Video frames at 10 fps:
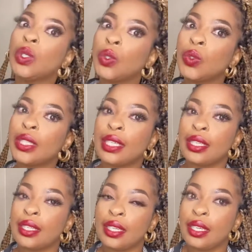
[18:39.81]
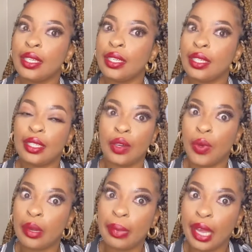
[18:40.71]
OCC didn't
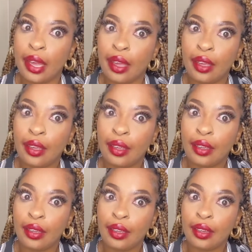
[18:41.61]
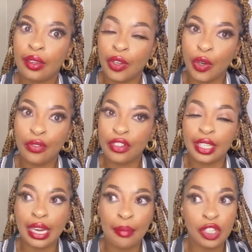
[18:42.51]
want to pay, you know, for the
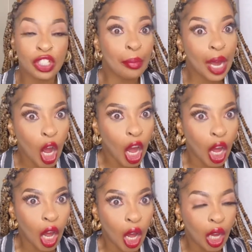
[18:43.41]
damages on my car.